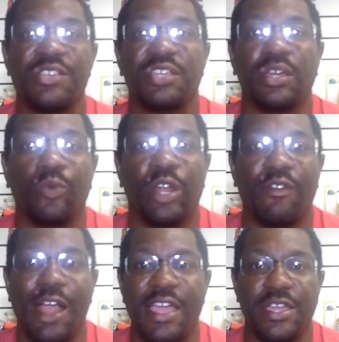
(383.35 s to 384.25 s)
said
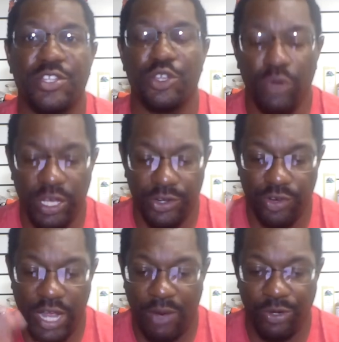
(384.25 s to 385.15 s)
whenever I hit
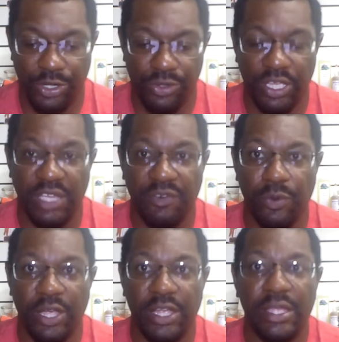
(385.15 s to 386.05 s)
200, I would do the
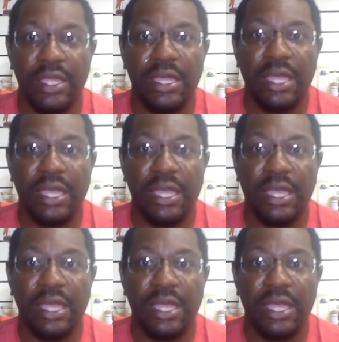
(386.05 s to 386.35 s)
giveaway.